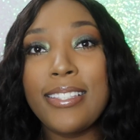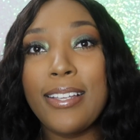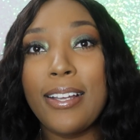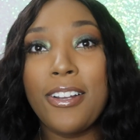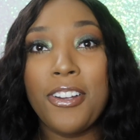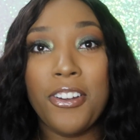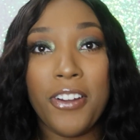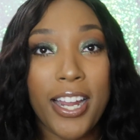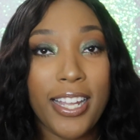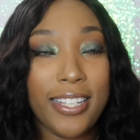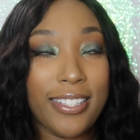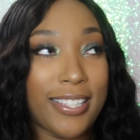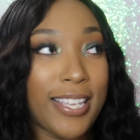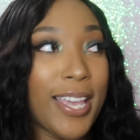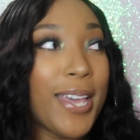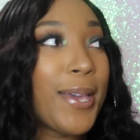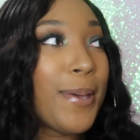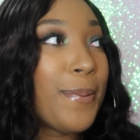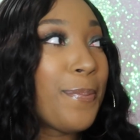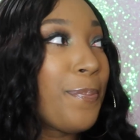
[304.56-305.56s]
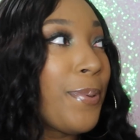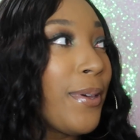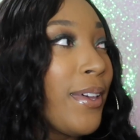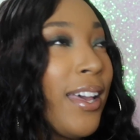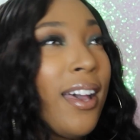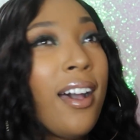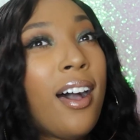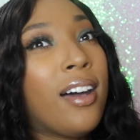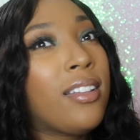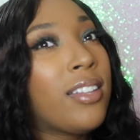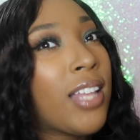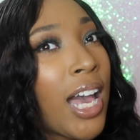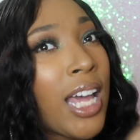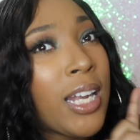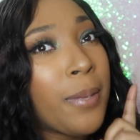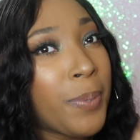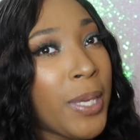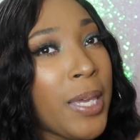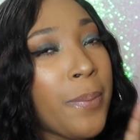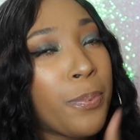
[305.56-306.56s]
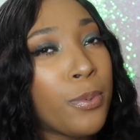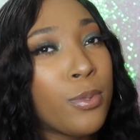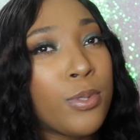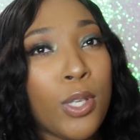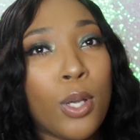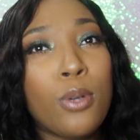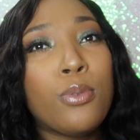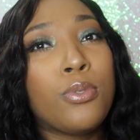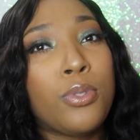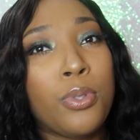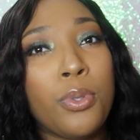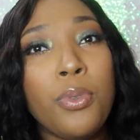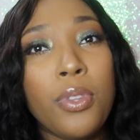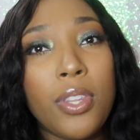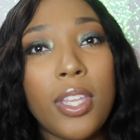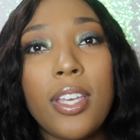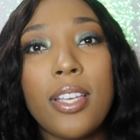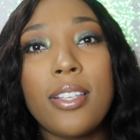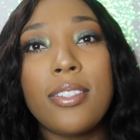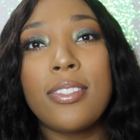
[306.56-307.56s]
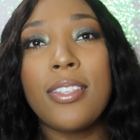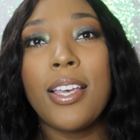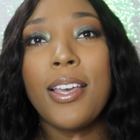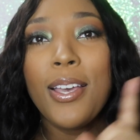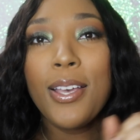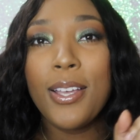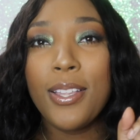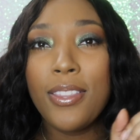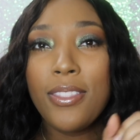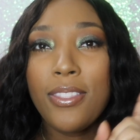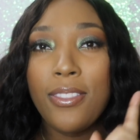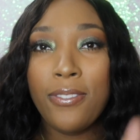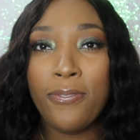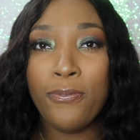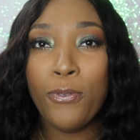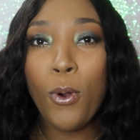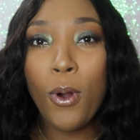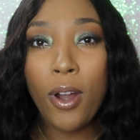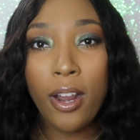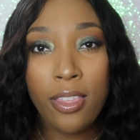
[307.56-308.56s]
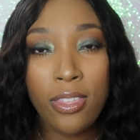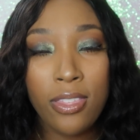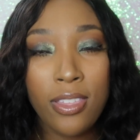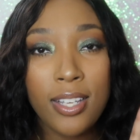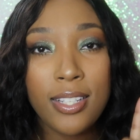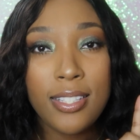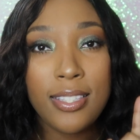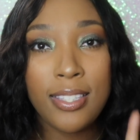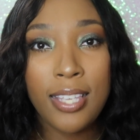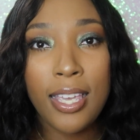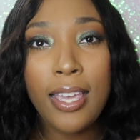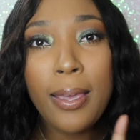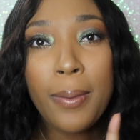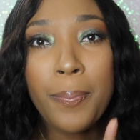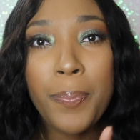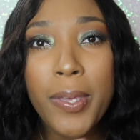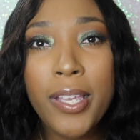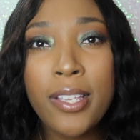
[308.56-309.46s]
is a great tip. A lot of people don't do this. The fourth tip